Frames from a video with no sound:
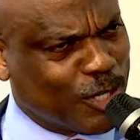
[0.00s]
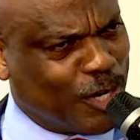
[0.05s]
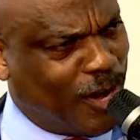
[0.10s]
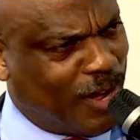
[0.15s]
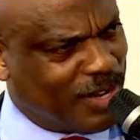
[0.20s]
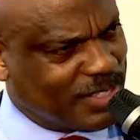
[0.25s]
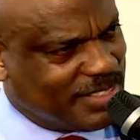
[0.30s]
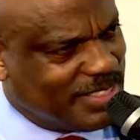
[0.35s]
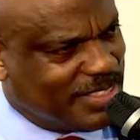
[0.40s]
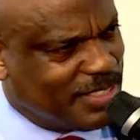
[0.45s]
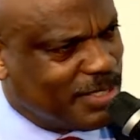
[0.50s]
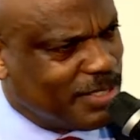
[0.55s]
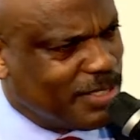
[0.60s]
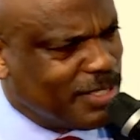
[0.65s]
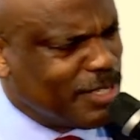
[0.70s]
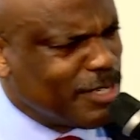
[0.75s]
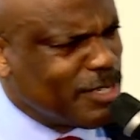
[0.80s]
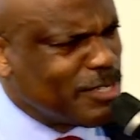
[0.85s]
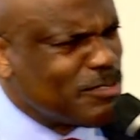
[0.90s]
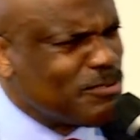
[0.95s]
to God.
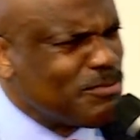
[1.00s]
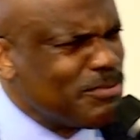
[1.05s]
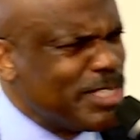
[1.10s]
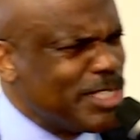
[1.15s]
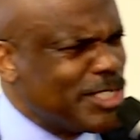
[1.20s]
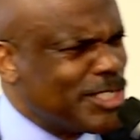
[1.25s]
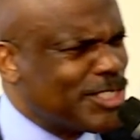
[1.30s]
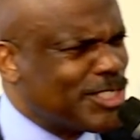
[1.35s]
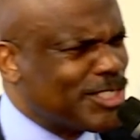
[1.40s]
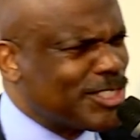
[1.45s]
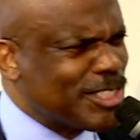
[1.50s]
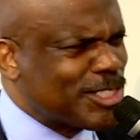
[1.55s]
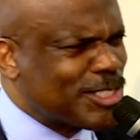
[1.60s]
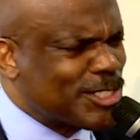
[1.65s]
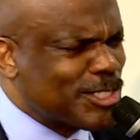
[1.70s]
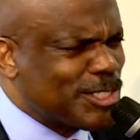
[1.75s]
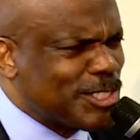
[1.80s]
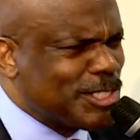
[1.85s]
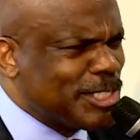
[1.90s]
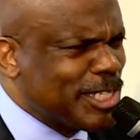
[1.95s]

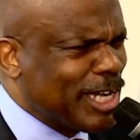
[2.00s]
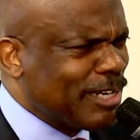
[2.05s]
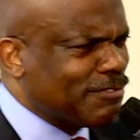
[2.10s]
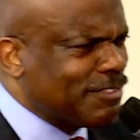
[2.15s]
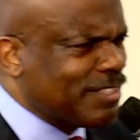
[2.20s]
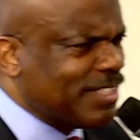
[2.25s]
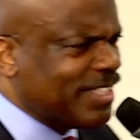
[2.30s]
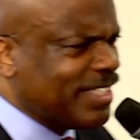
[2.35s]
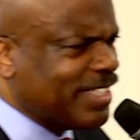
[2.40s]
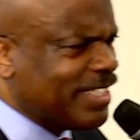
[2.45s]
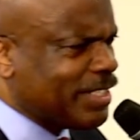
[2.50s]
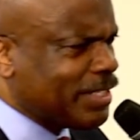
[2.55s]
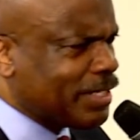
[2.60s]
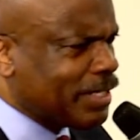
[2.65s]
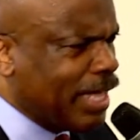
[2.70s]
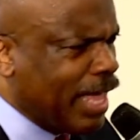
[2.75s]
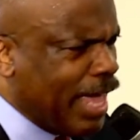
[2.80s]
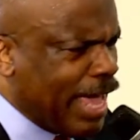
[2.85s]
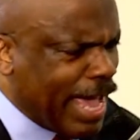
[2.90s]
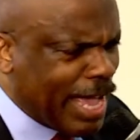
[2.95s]
Resist the
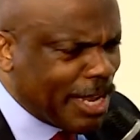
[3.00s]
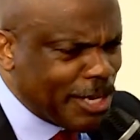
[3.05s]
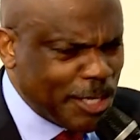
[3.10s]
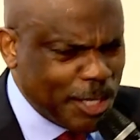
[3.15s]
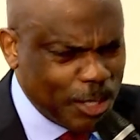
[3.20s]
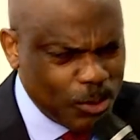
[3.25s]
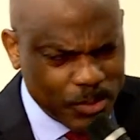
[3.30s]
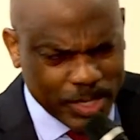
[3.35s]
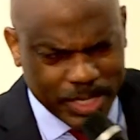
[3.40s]
devil and he